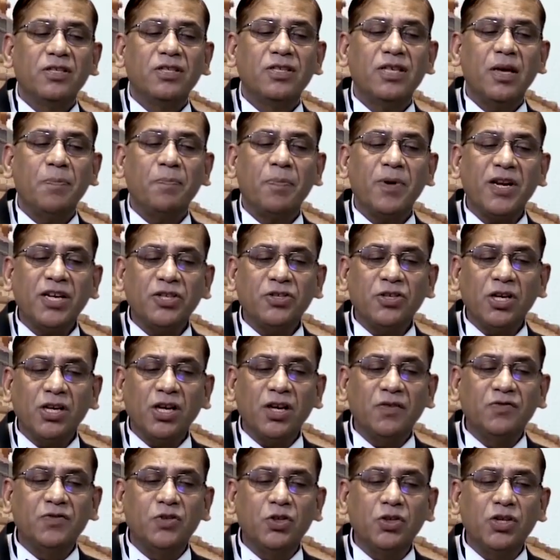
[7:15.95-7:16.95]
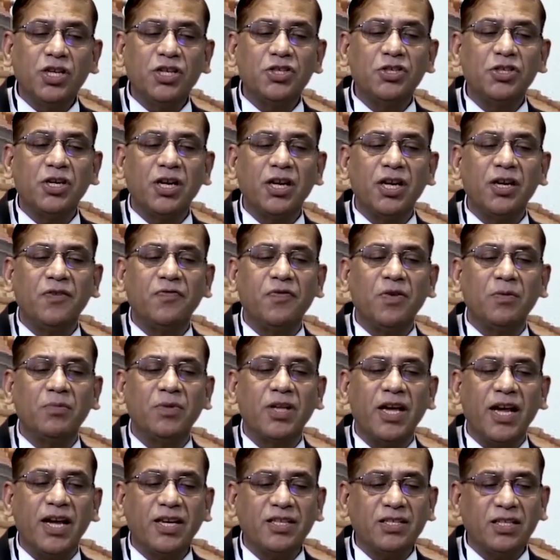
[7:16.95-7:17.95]
separation of judiciary
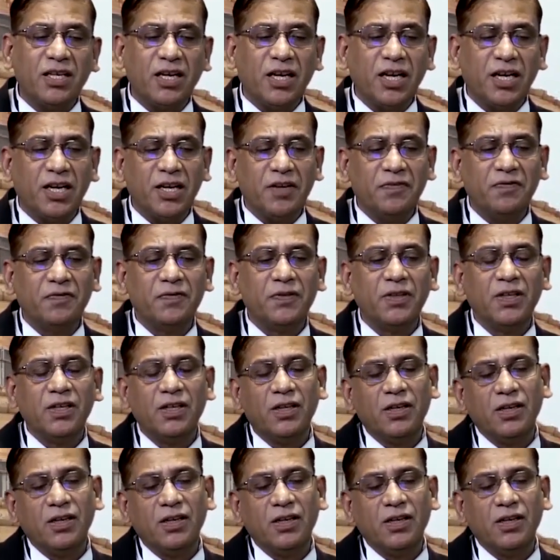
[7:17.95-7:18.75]
from the executive,